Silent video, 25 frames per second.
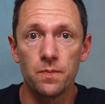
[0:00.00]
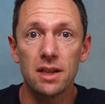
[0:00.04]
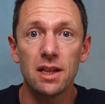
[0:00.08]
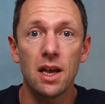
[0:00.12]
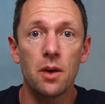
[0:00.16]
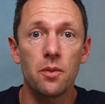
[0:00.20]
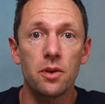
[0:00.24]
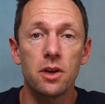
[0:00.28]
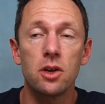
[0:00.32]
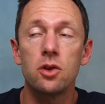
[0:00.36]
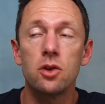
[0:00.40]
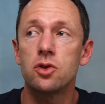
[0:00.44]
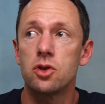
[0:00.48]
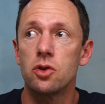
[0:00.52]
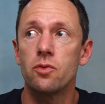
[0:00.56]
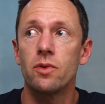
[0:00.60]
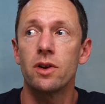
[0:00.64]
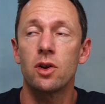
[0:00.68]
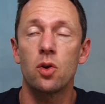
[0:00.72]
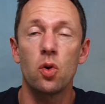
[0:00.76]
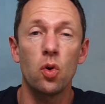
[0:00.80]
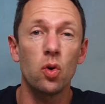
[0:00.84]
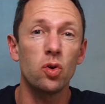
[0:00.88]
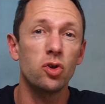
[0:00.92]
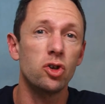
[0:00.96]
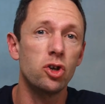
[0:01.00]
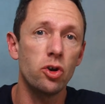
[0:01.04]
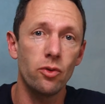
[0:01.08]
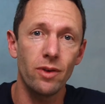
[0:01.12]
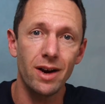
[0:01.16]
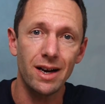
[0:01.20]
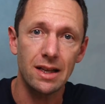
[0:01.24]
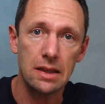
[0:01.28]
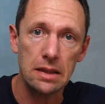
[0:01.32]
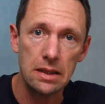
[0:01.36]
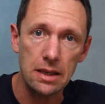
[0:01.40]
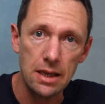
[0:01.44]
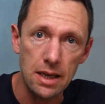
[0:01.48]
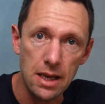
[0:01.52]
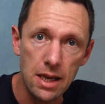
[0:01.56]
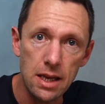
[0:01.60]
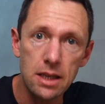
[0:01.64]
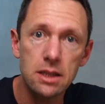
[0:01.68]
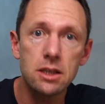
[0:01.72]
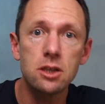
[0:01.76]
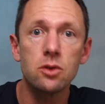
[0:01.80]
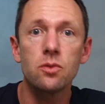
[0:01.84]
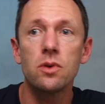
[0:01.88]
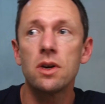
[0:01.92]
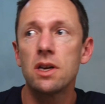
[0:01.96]
allowing you to record directly
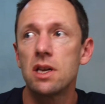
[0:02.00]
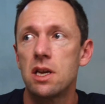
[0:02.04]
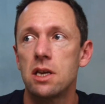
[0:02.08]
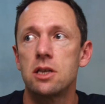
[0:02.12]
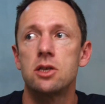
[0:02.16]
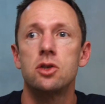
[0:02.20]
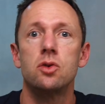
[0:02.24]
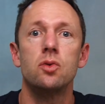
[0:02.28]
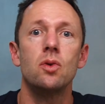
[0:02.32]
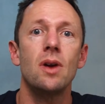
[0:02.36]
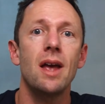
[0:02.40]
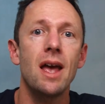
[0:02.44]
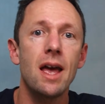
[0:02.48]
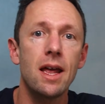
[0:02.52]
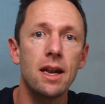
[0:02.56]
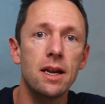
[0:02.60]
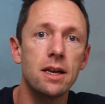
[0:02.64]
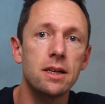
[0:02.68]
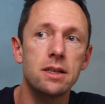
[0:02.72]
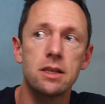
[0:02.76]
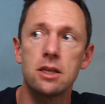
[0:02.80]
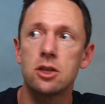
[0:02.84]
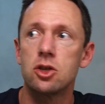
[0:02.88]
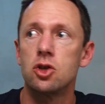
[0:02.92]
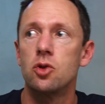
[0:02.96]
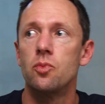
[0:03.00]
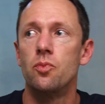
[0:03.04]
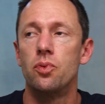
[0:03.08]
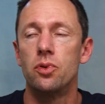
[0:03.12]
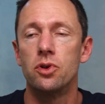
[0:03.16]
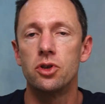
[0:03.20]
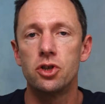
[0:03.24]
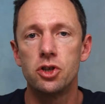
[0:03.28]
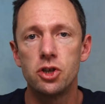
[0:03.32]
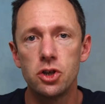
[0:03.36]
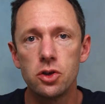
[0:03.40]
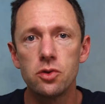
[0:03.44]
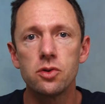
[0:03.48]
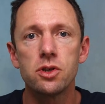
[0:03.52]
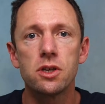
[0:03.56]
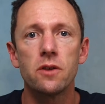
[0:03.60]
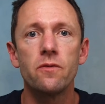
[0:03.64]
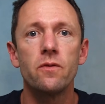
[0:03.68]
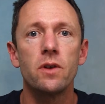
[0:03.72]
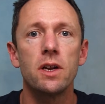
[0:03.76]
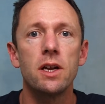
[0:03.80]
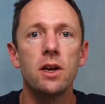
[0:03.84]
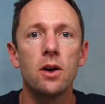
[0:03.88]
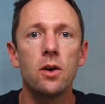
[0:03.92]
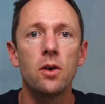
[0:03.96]
into it, to edit, to produce a
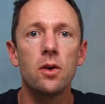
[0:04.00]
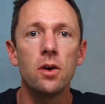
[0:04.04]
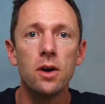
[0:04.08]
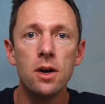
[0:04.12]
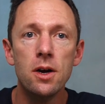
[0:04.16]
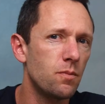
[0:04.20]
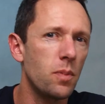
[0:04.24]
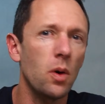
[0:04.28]
video.